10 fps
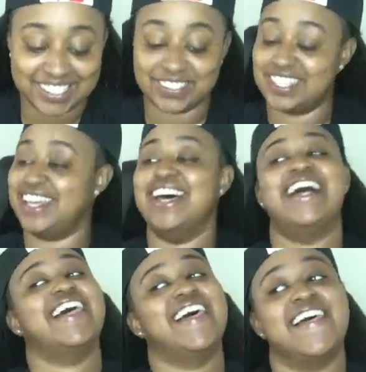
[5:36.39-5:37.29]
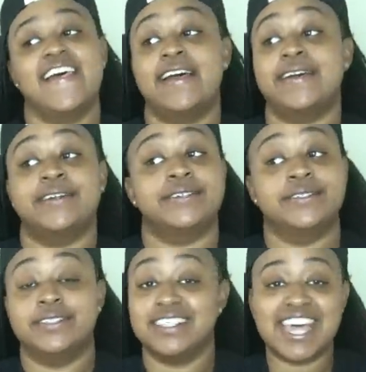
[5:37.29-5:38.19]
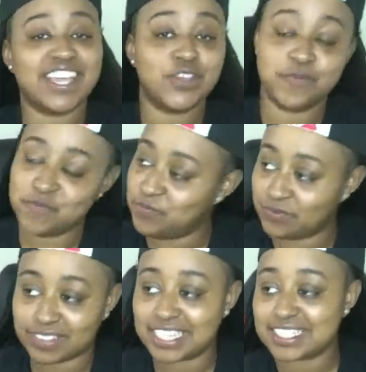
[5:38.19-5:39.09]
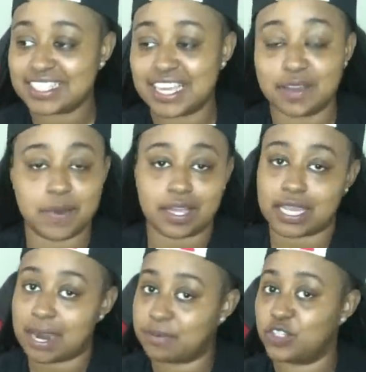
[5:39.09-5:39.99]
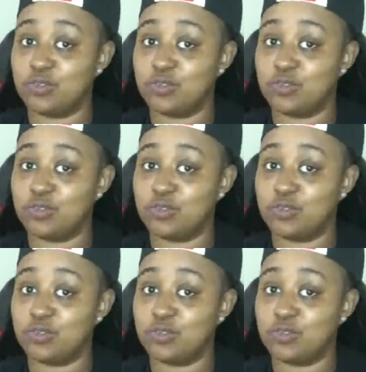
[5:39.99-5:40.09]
She's like, that's the thing about camera.